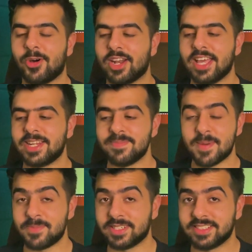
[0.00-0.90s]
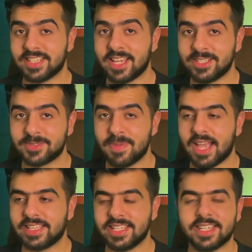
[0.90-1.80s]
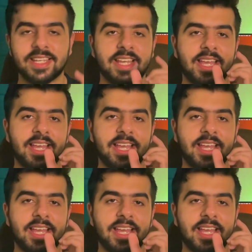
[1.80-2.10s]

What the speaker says: or I remembered the cycles back then.